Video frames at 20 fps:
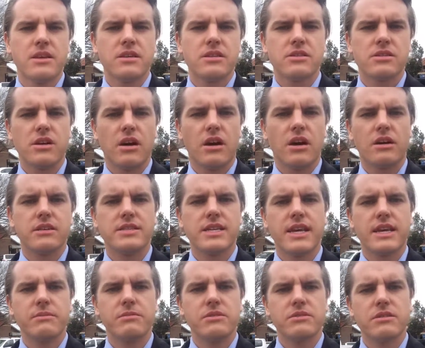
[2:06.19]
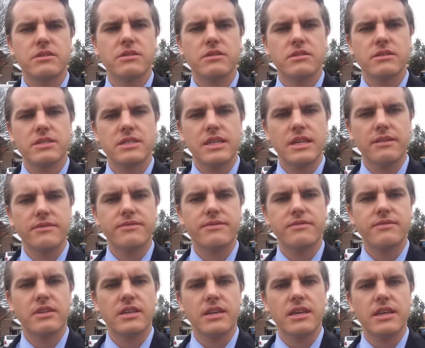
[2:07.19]
So I was able to give
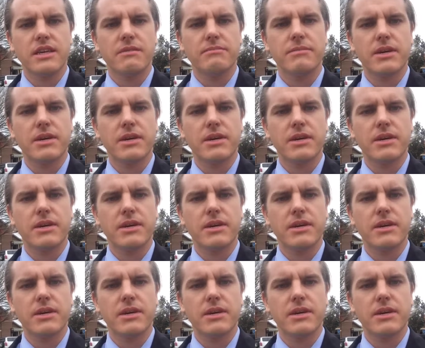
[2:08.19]
the